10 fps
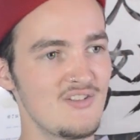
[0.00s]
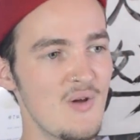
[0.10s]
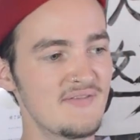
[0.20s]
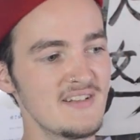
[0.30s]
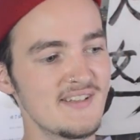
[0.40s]

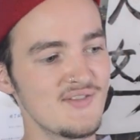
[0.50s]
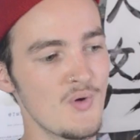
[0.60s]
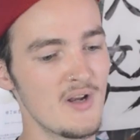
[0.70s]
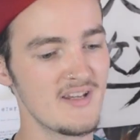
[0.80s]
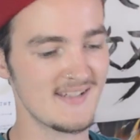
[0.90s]
You have to listen
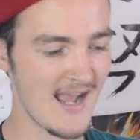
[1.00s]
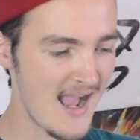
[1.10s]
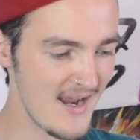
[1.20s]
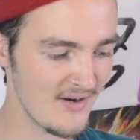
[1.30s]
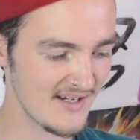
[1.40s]
to an
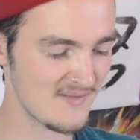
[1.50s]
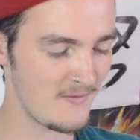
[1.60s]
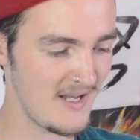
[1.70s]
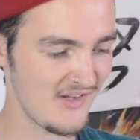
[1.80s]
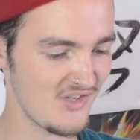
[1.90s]
entire
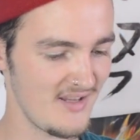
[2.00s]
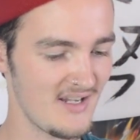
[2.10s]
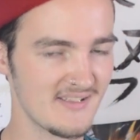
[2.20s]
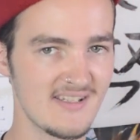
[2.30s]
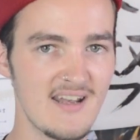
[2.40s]
explanation,
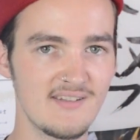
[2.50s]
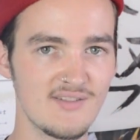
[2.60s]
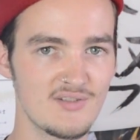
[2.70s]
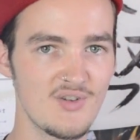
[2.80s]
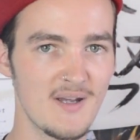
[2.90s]
like a
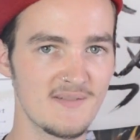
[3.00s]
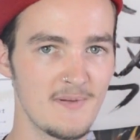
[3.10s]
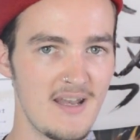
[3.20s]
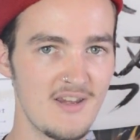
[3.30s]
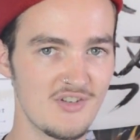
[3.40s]
sentence or two
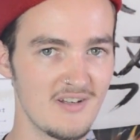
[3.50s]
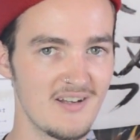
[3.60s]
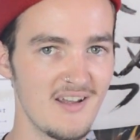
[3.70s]
explanation